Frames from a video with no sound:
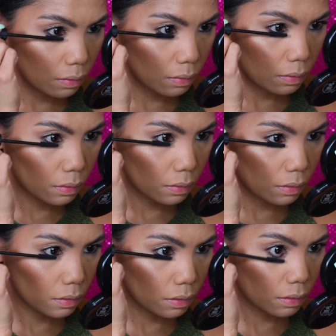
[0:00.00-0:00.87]

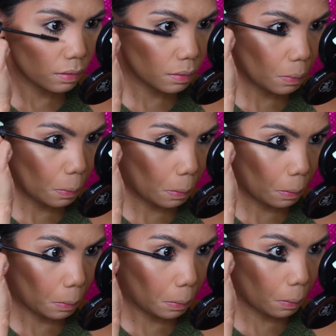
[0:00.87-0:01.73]

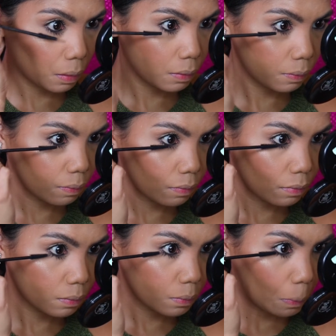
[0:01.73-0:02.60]

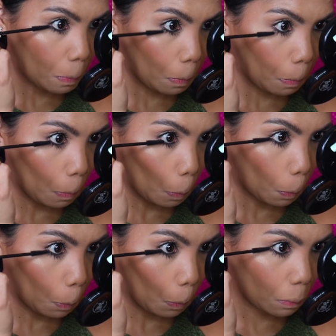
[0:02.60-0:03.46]

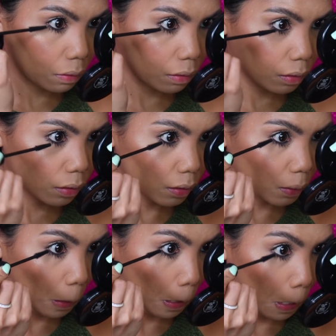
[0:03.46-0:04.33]

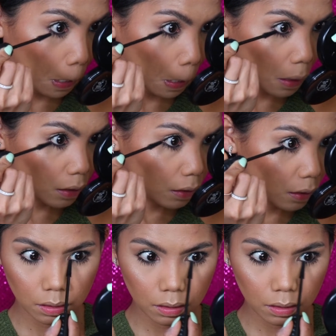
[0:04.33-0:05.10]
Nobody speaks.